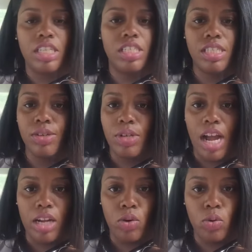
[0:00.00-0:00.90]
it's still
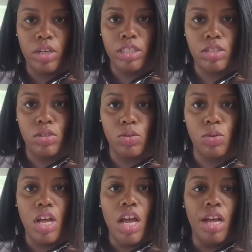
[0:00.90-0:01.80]
not going
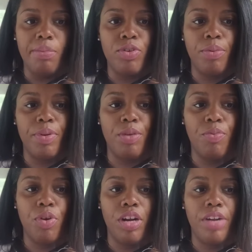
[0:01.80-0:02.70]
to absorb
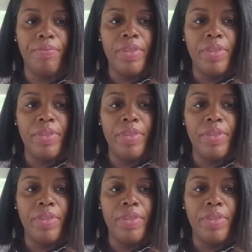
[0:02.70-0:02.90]
anymore.